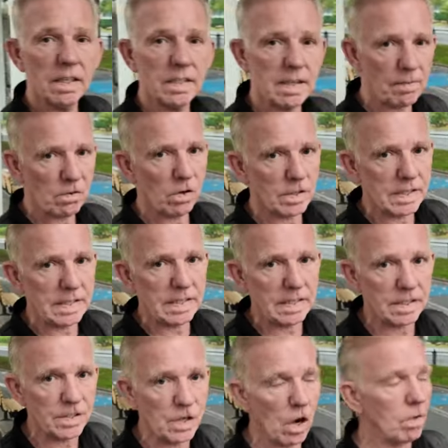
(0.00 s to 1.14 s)
Zebra crossings
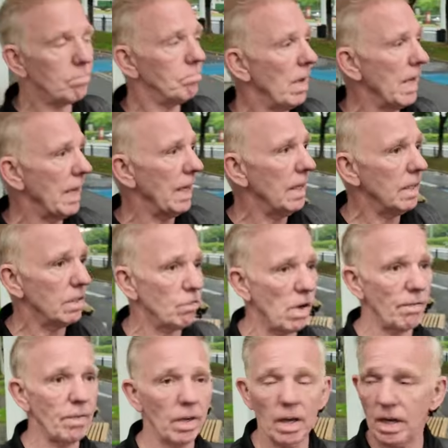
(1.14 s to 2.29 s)
does not mean
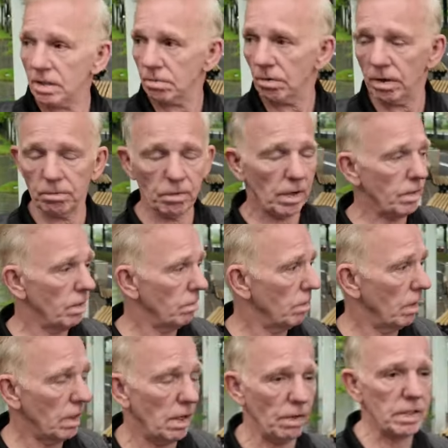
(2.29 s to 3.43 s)
traffic lights where, where the,
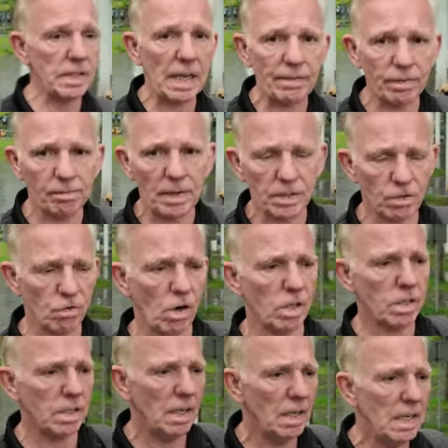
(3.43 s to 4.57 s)
you know, it's safe for me to
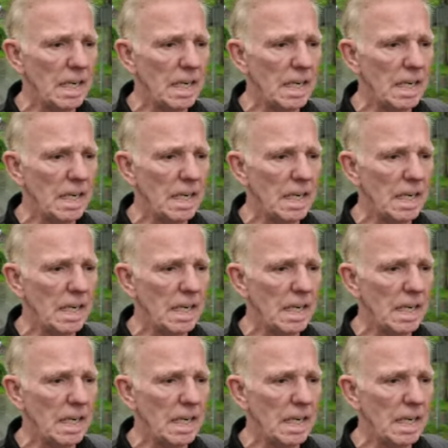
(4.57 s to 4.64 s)
cross.